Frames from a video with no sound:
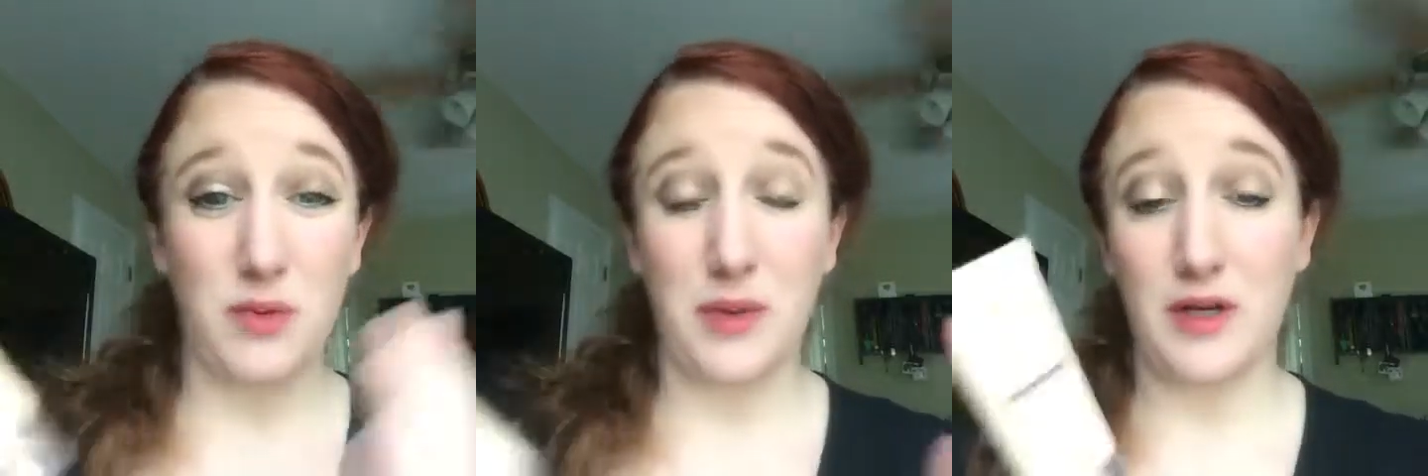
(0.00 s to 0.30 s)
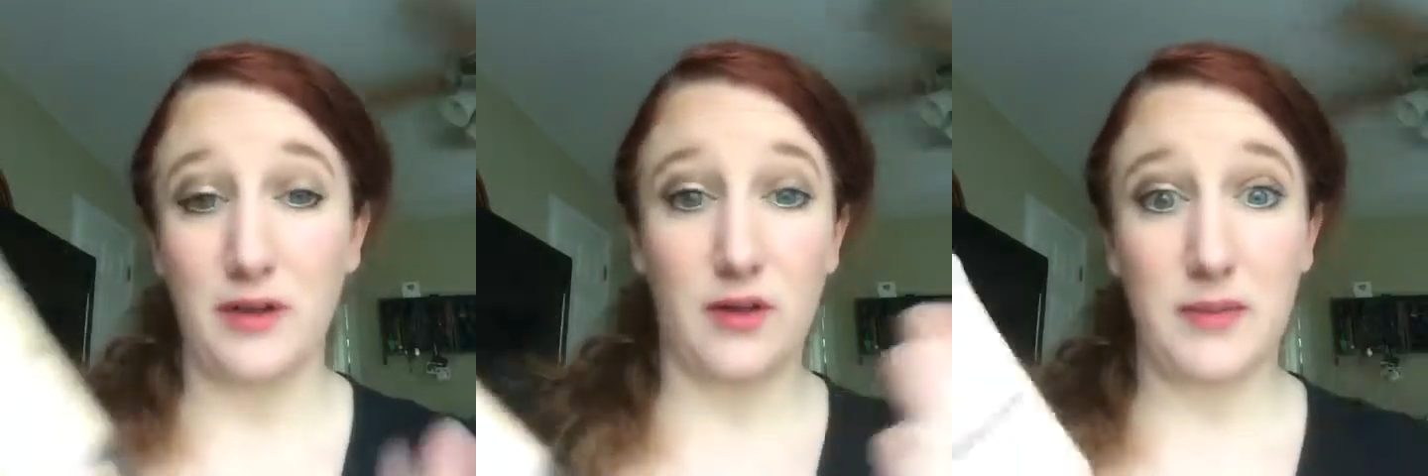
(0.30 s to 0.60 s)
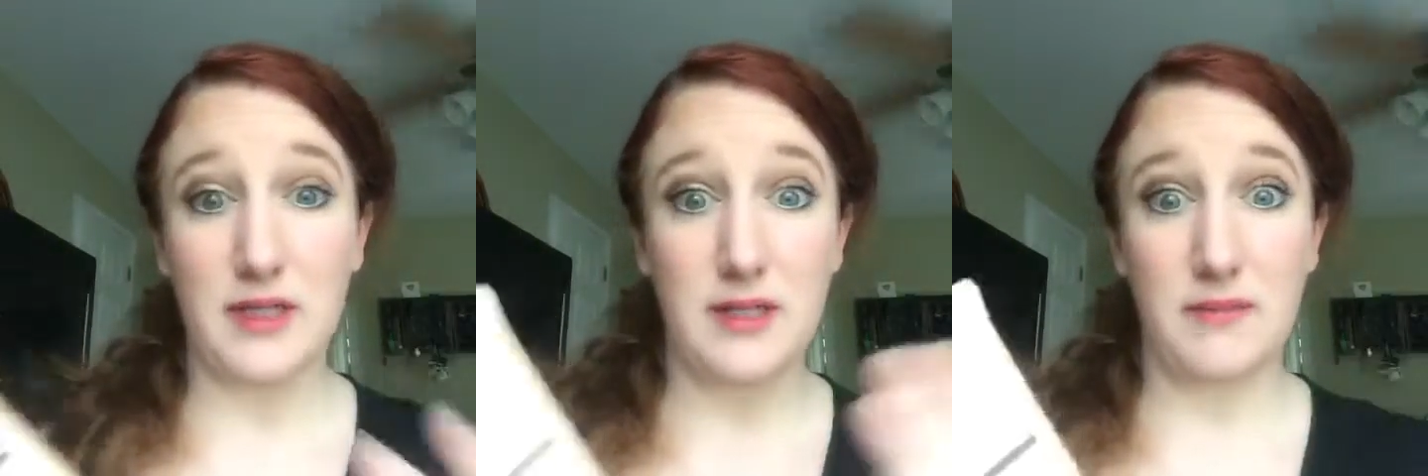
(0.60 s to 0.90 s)
you just want to put a
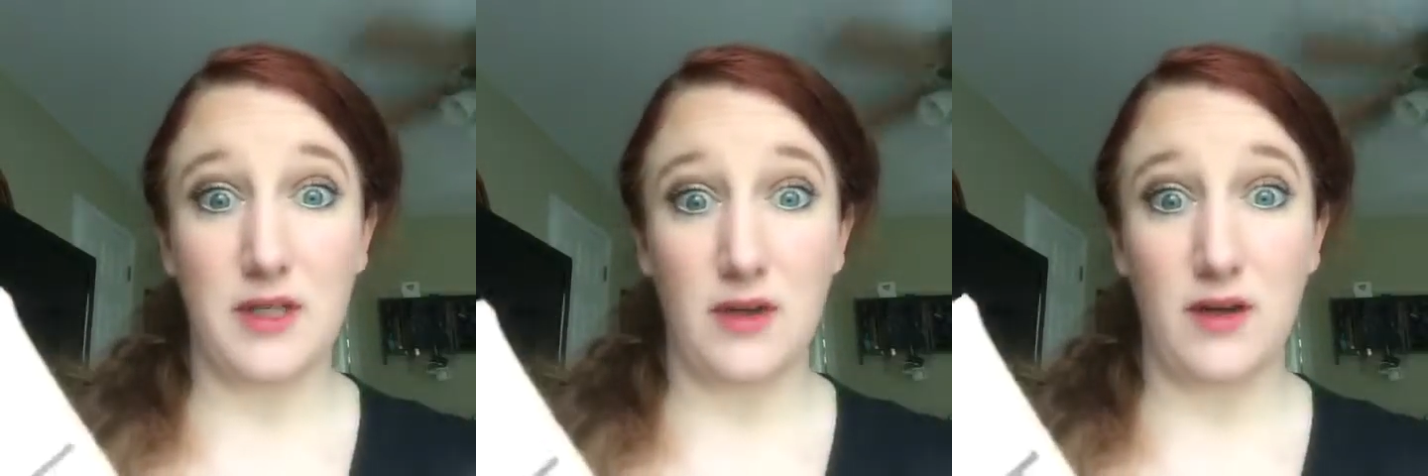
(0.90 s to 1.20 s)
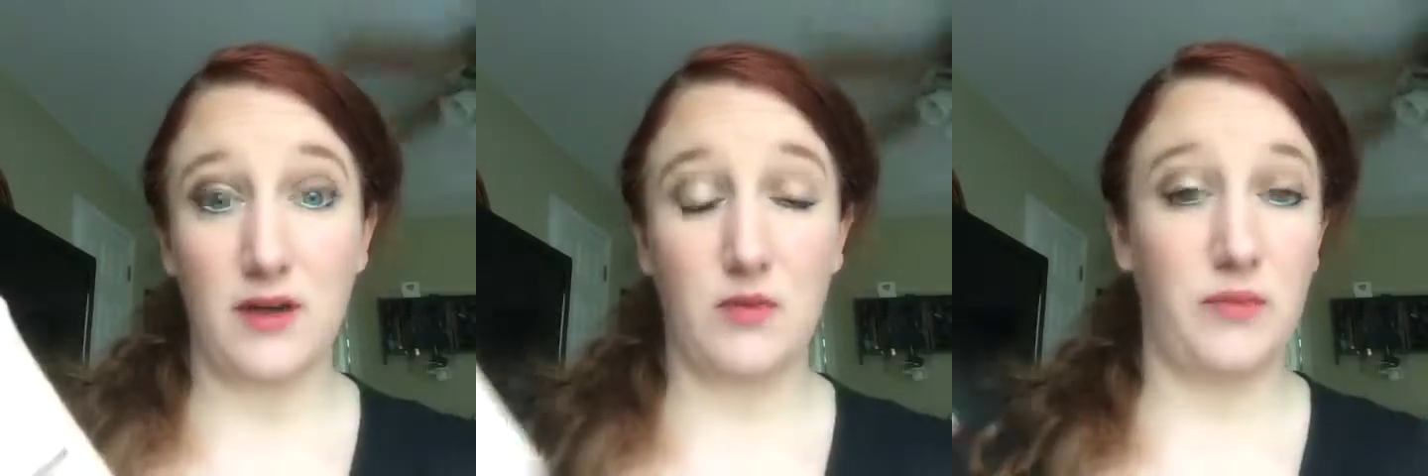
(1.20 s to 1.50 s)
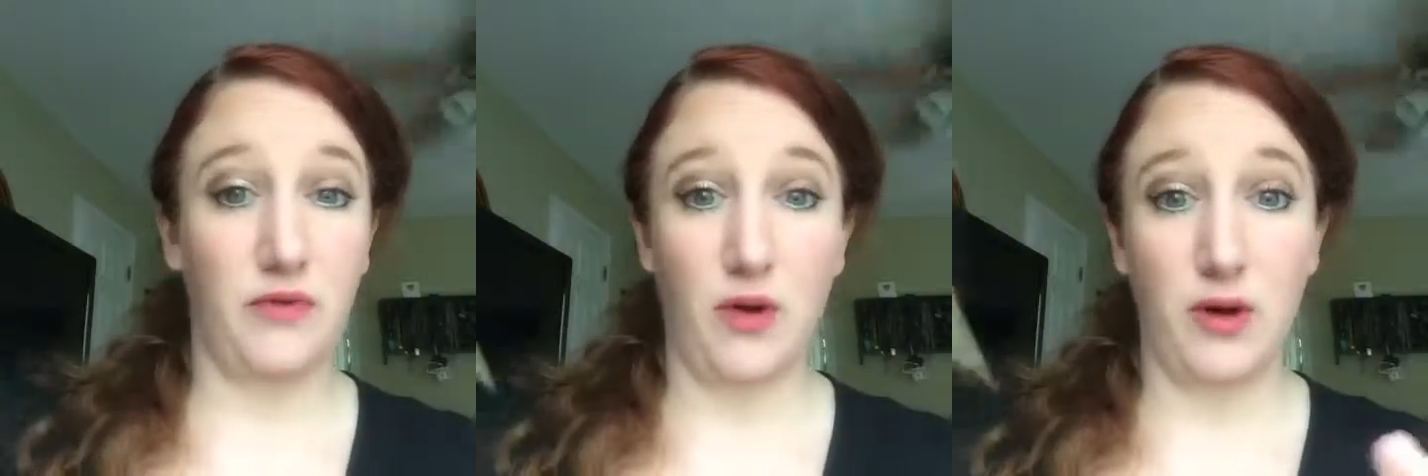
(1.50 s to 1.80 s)
little bit something
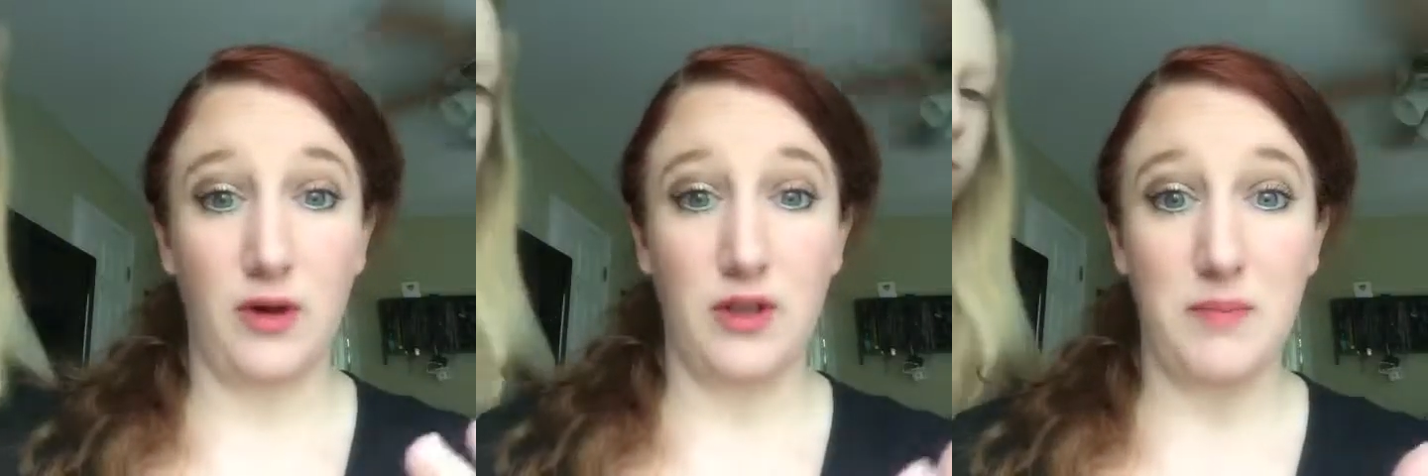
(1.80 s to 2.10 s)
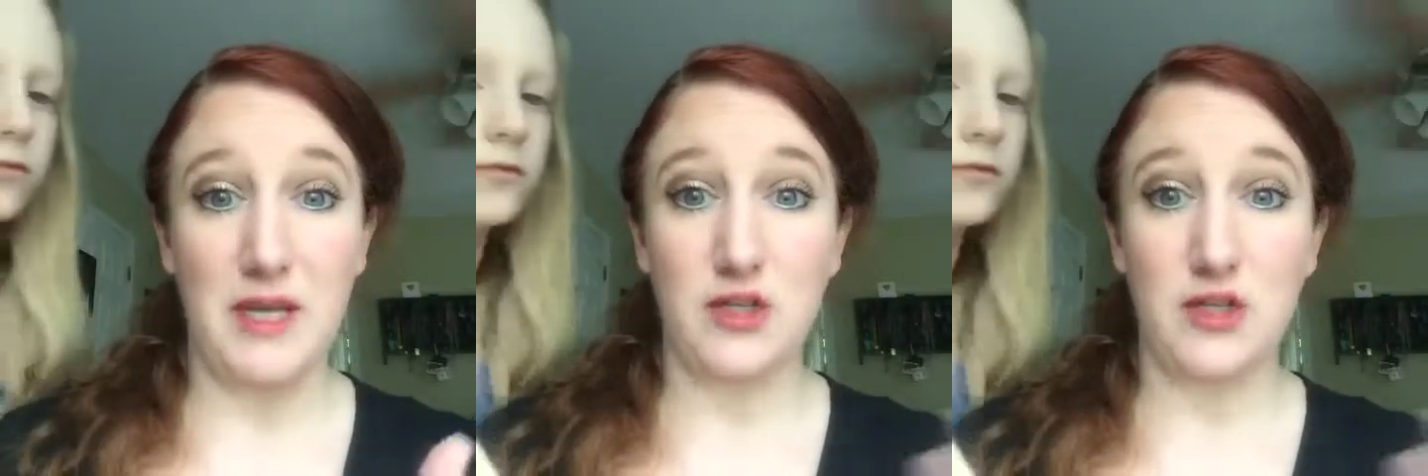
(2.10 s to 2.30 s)
on before going to